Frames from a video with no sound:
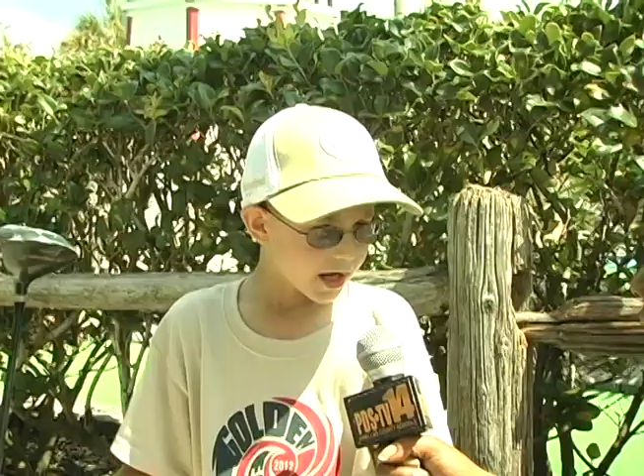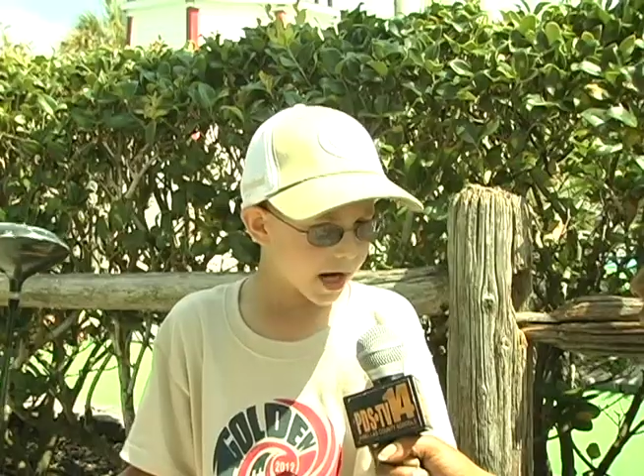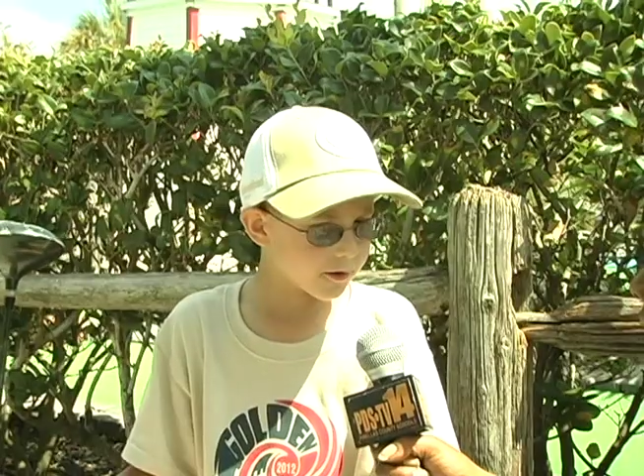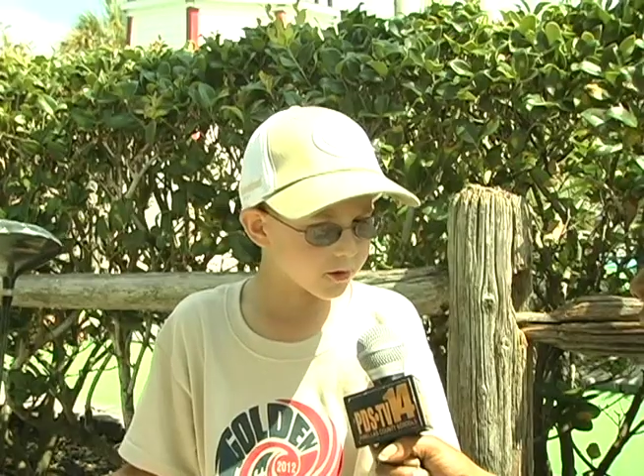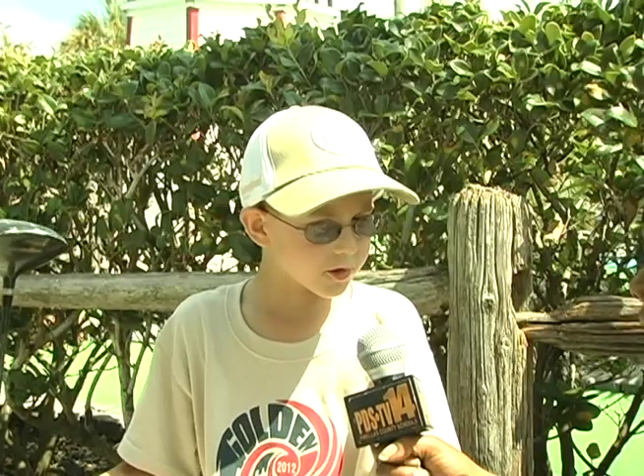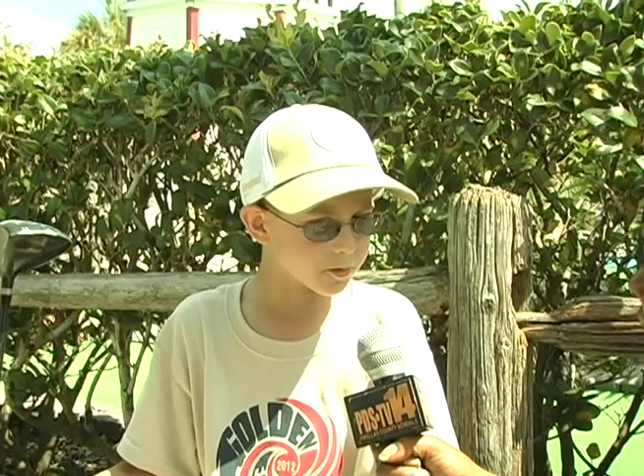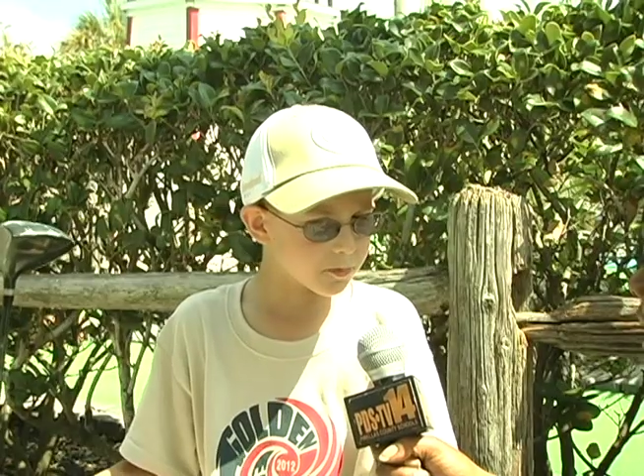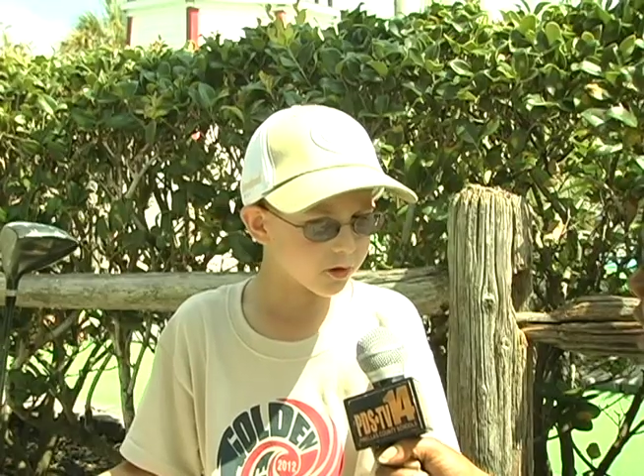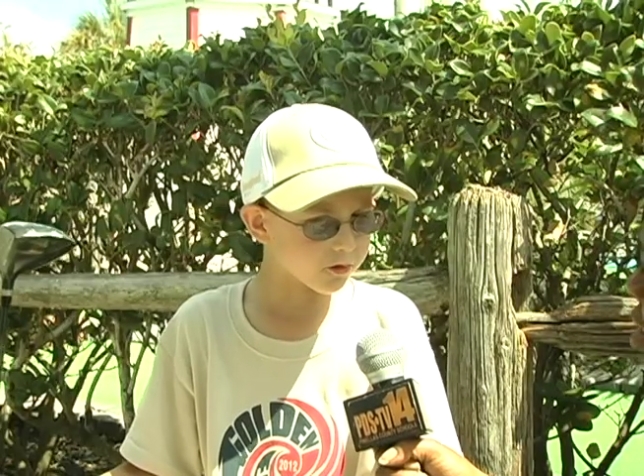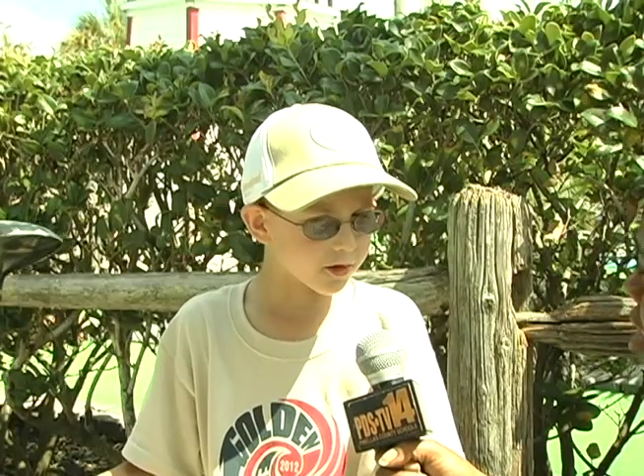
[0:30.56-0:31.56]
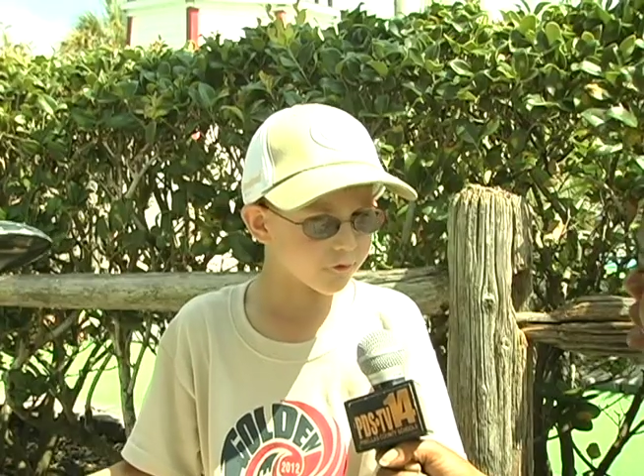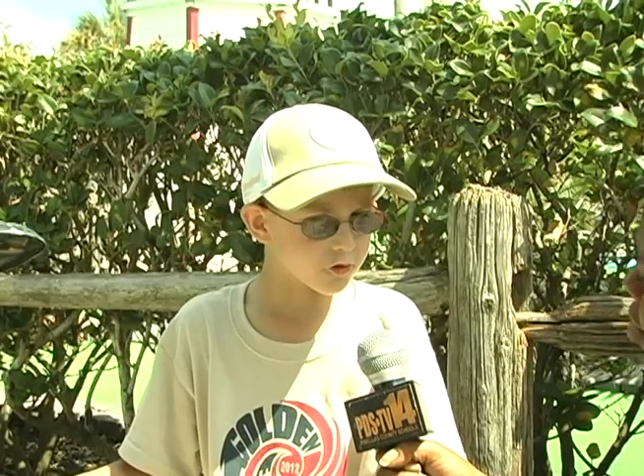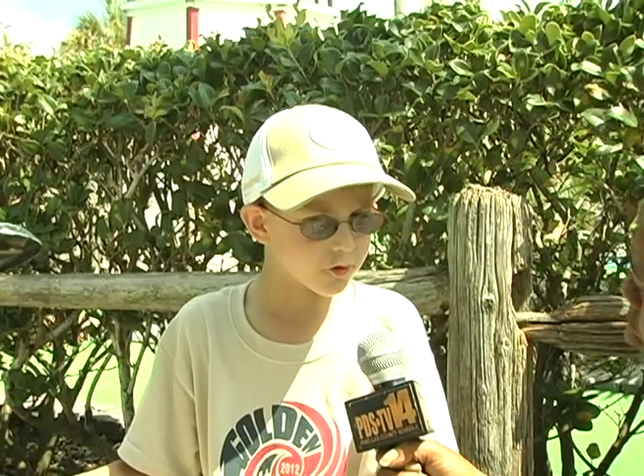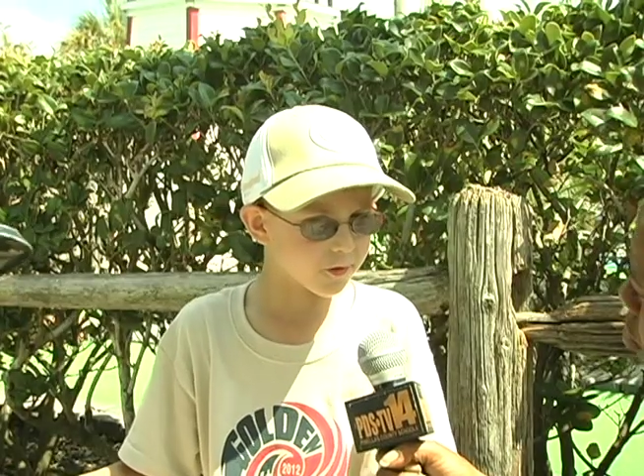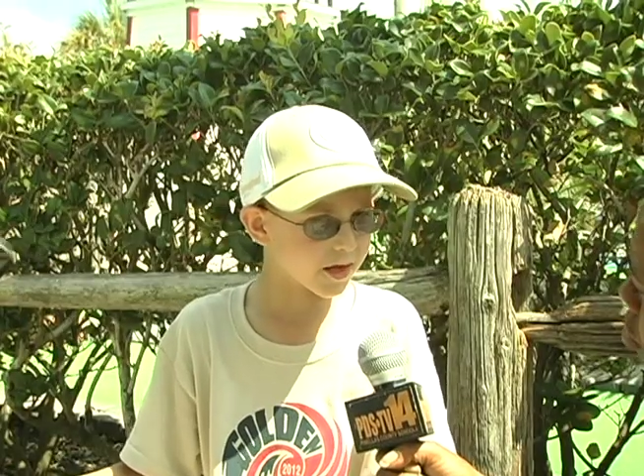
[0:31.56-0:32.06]
I think the most
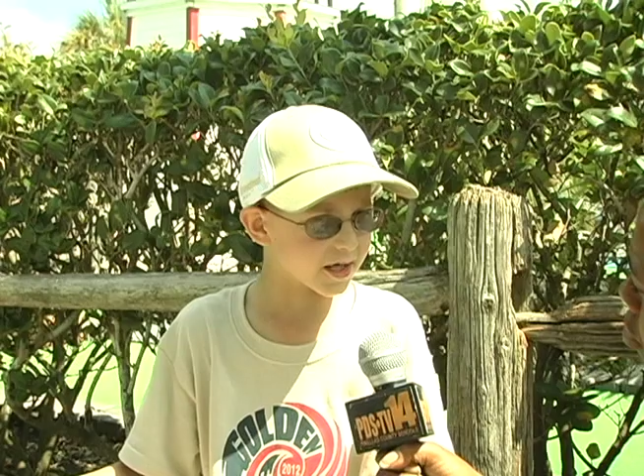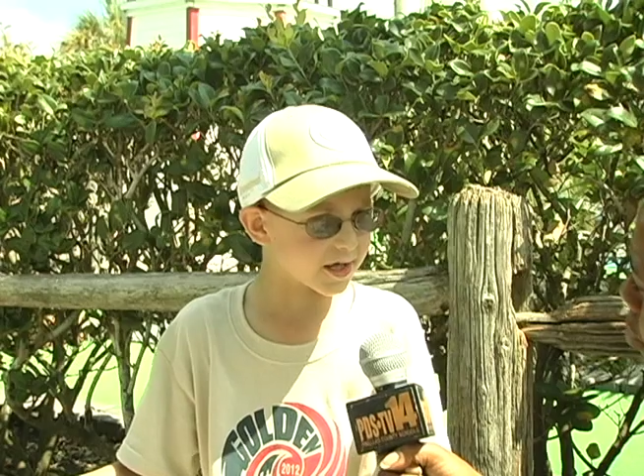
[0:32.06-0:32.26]
difficult thing